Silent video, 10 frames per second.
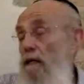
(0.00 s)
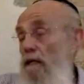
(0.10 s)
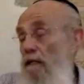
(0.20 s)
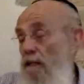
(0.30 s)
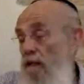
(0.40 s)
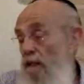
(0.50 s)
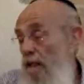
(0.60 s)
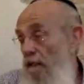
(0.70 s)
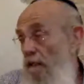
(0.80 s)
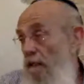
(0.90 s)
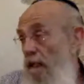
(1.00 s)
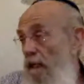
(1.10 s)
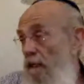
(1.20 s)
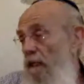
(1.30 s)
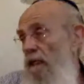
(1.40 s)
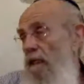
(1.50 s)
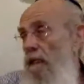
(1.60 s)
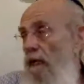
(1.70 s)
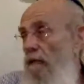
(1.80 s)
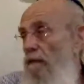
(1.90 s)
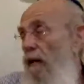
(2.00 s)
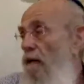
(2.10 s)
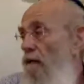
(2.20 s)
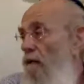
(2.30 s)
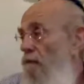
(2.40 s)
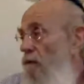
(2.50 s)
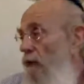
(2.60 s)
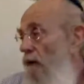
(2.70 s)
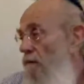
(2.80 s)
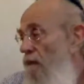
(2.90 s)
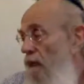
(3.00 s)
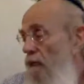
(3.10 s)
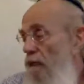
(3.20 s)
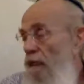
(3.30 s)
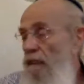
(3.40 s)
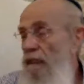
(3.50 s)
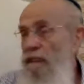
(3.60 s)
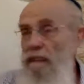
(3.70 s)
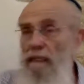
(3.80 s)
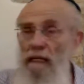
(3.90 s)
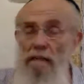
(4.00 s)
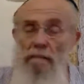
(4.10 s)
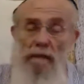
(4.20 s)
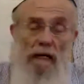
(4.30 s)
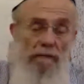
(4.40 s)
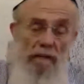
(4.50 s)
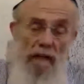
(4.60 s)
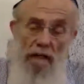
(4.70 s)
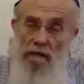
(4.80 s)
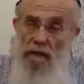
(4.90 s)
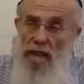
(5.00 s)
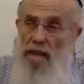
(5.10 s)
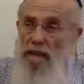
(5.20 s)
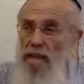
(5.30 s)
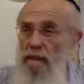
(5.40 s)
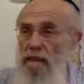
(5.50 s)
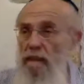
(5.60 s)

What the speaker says: you're going to tell the king, hey, how come you have a son like this and how come you have a daughter like this?